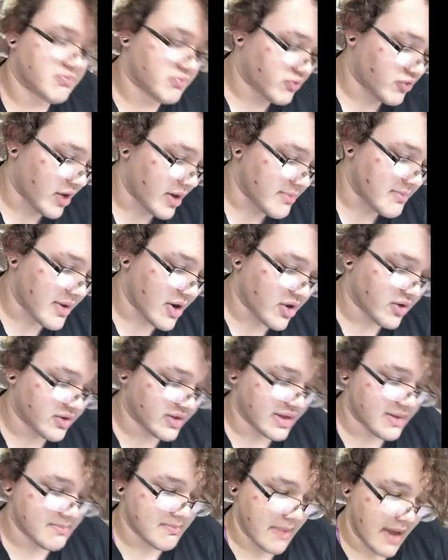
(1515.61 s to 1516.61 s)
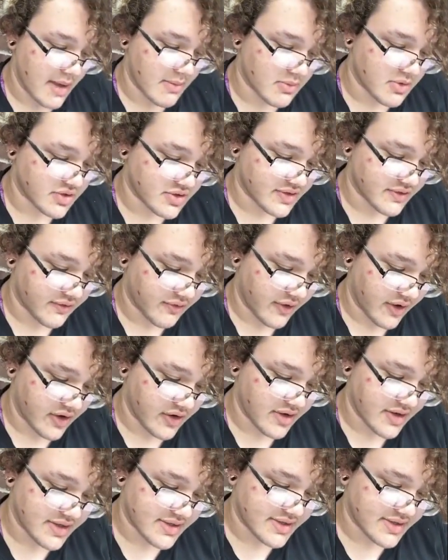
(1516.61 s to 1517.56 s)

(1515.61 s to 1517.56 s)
primarily mammals of varying